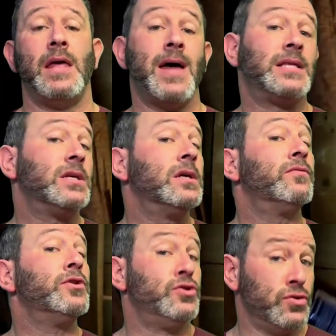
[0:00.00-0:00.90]
and that's going to
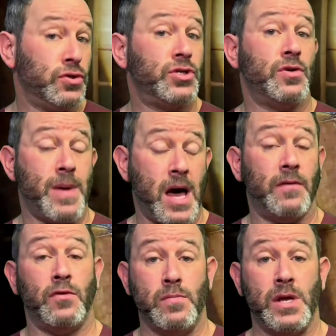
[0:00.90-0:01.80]
reduce the amount
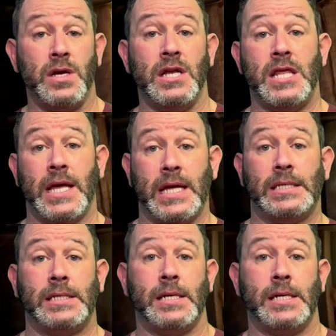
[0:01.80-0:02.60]
of humidity that gets in.